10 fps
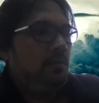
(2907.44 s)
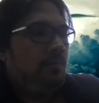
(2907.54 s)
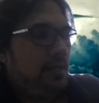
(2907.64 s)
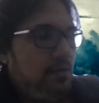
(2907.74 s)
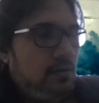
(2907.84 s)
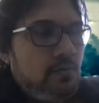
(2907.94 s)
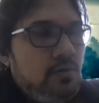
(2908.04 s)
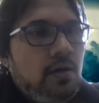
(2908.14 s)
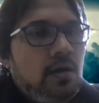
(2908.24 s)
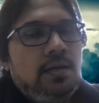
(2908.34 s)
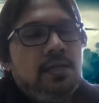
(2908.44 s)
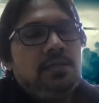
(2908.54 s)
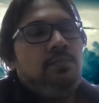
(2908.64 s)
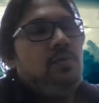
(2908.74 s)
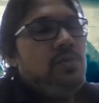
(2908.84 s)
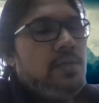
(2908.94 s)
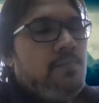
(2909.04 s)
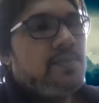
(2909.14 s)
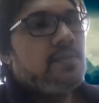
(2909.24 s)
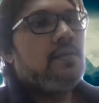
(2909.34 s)
but in good organization, blue
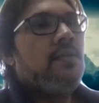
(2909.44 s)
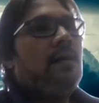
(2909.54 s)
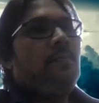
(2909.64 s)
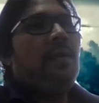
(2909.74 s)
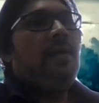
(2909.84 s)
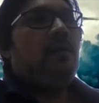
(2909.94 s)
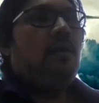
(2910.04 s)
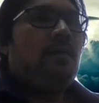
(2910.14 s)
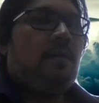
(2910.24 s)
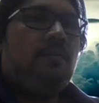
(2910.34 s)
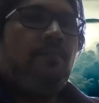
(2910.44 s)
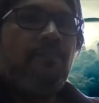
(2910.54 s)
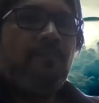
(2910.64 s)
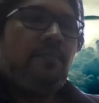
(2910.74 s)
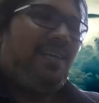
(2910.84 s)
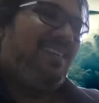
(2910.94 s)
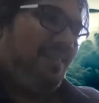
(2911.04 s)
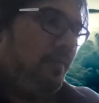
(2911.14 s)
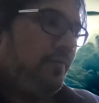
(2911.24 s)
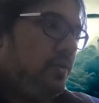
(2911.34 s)
chips, uh, they are paying a lot. That
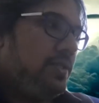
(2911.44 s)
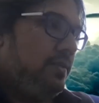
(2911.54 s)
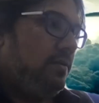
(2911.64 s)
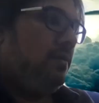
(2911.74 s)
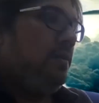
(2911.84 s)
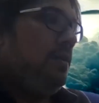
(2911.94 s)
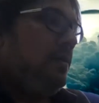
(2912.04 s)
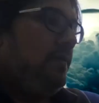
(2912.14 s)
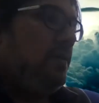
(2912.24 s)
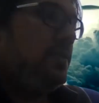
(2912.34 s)
of course, you know, when you